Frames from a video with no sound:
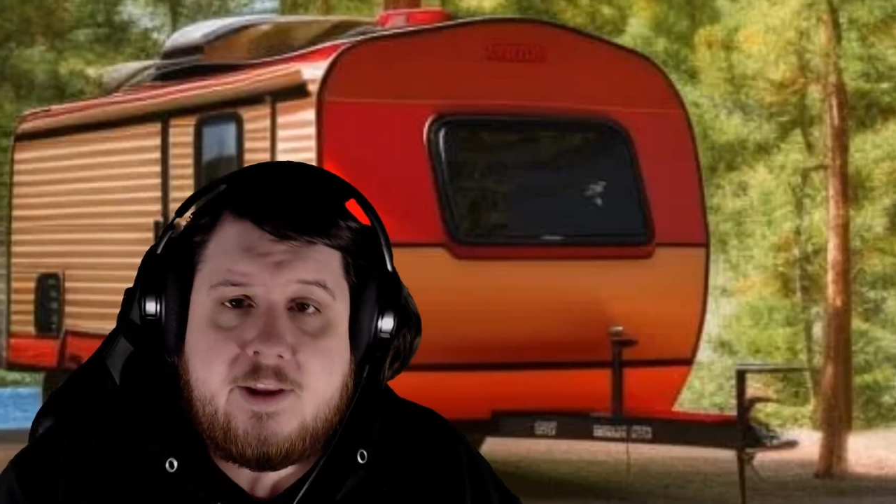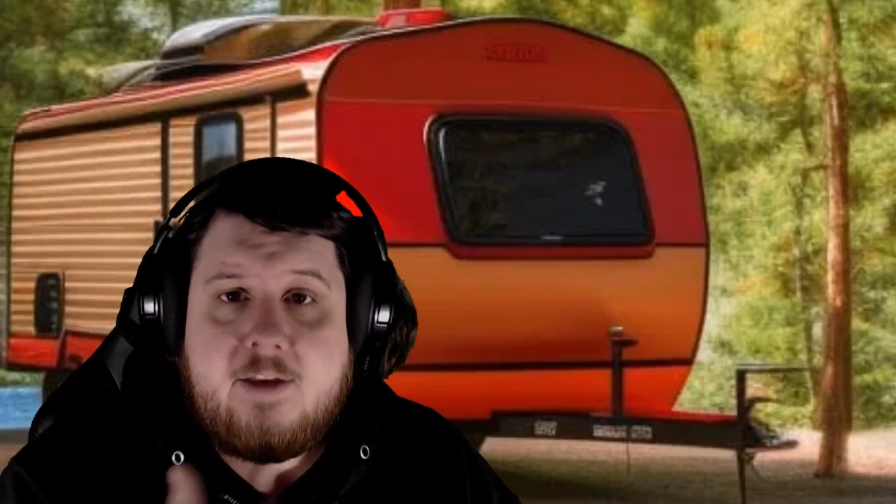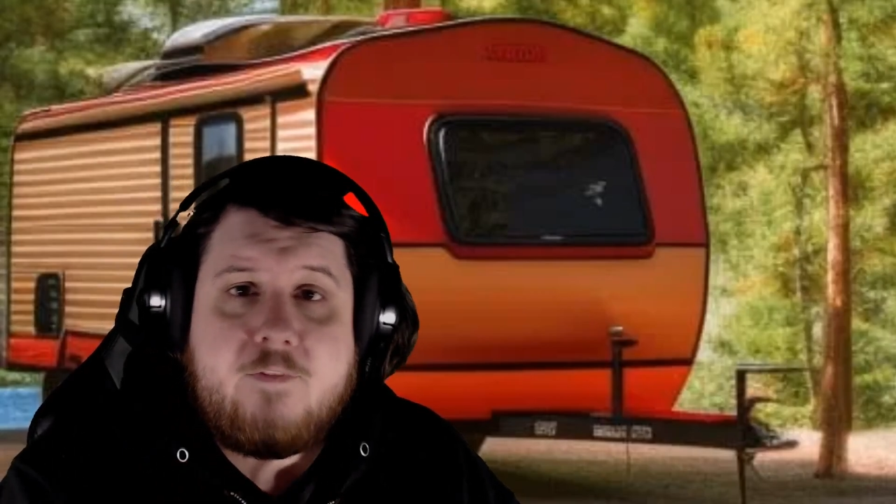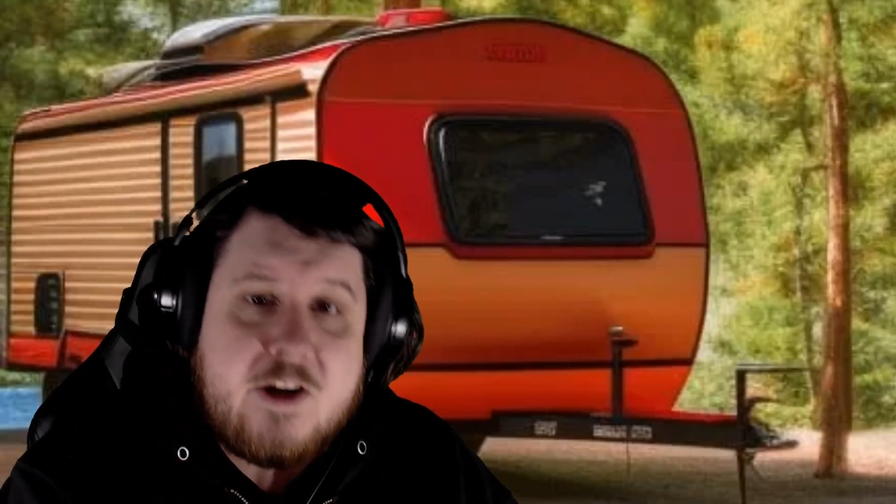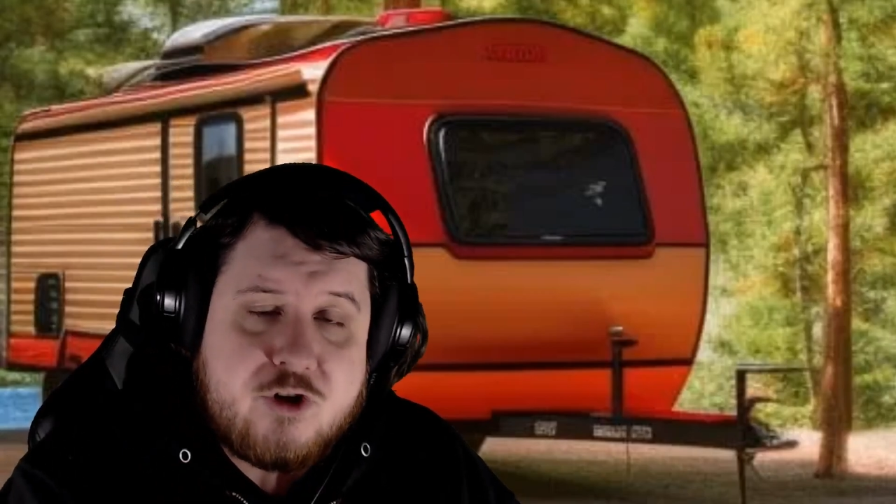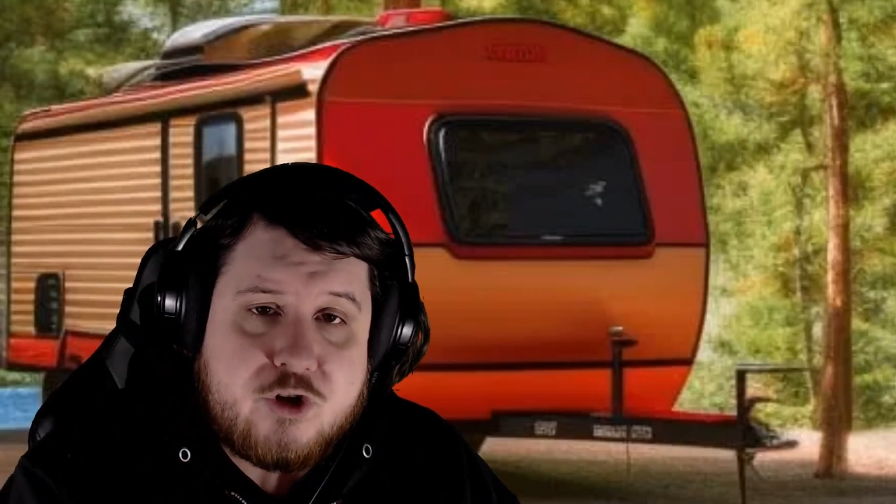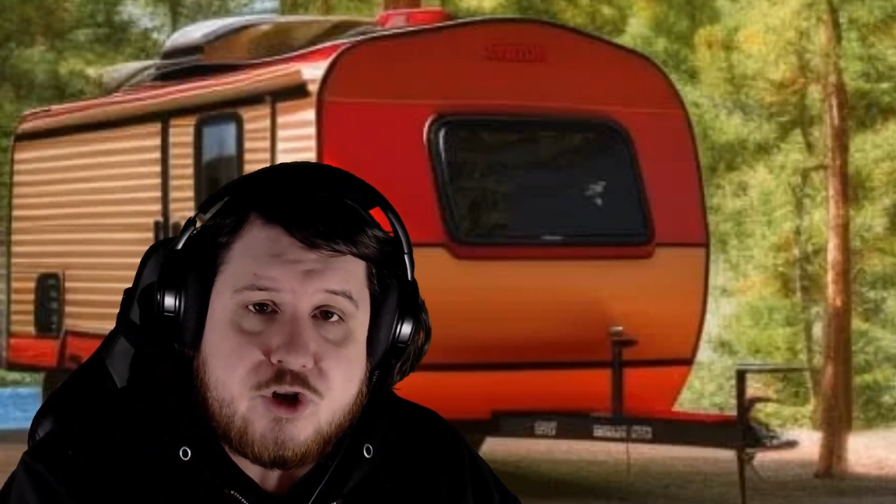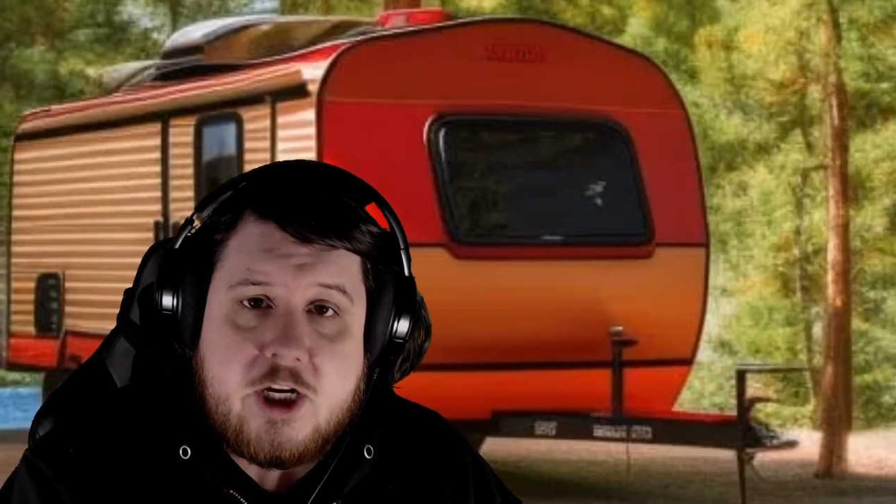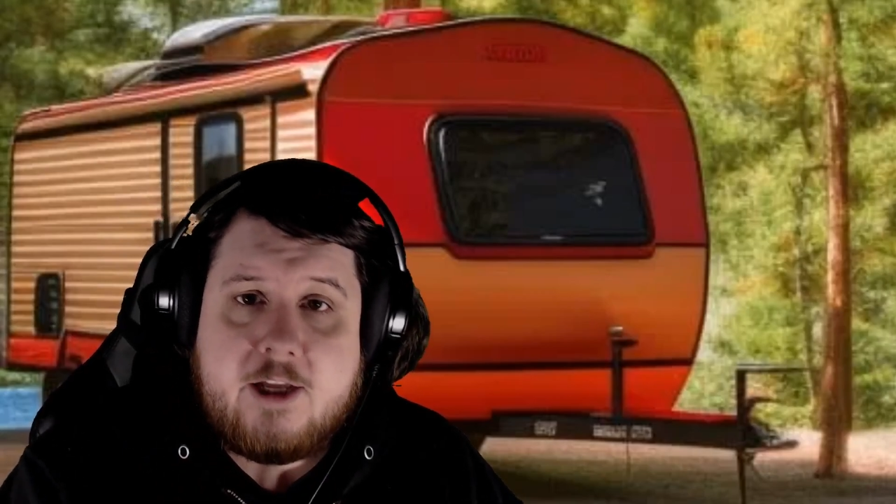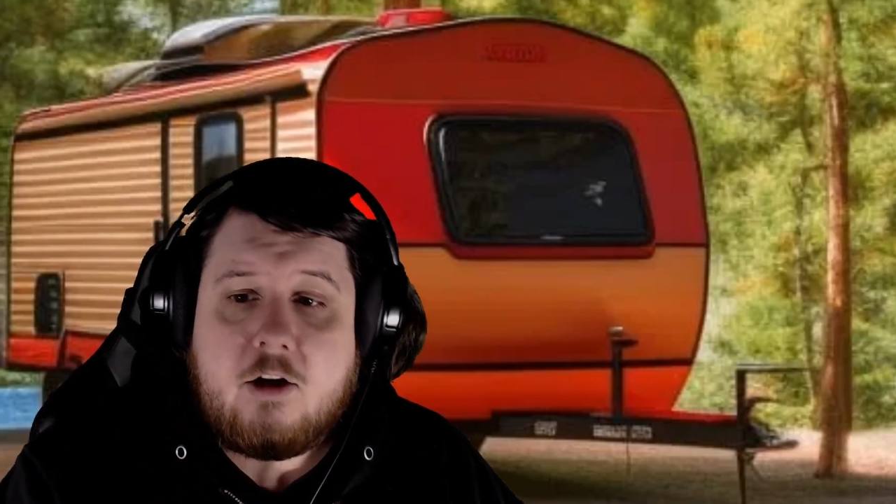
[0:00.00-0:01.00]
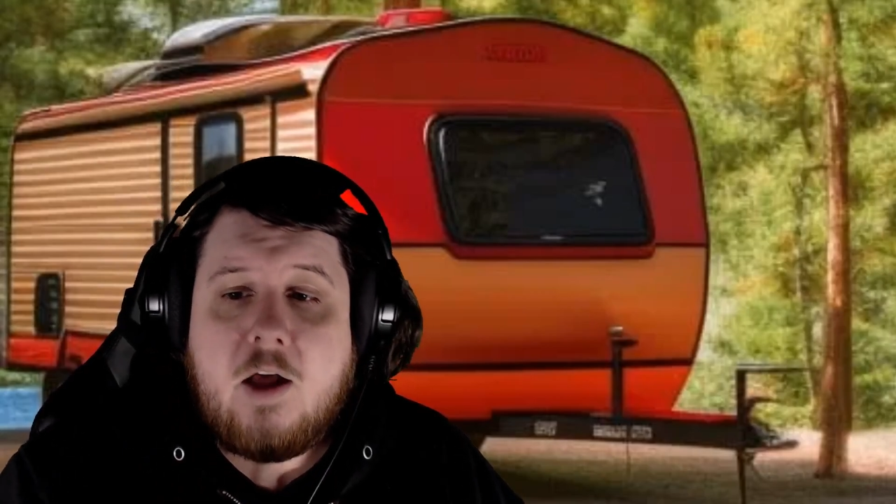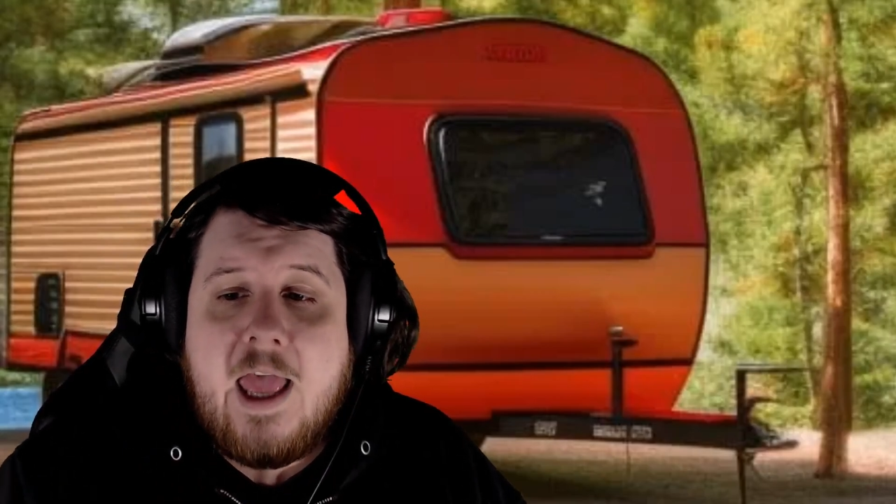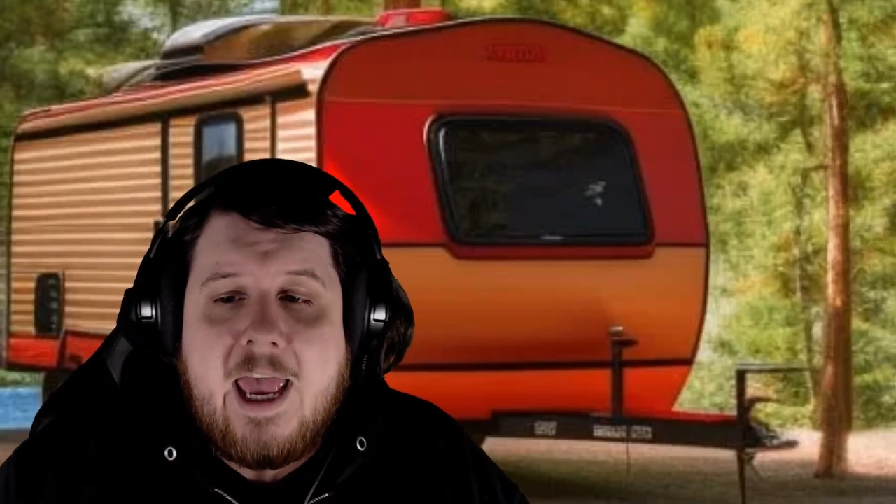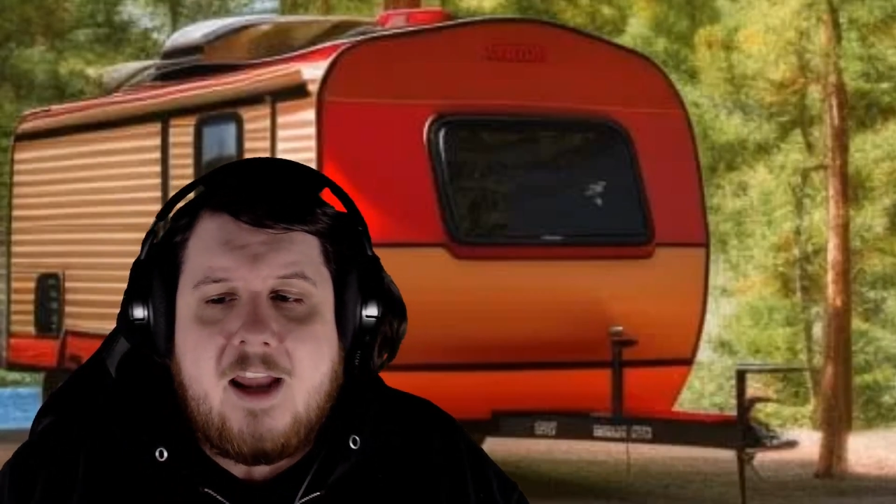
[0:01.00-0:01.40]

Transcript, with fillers: the Adventures channel.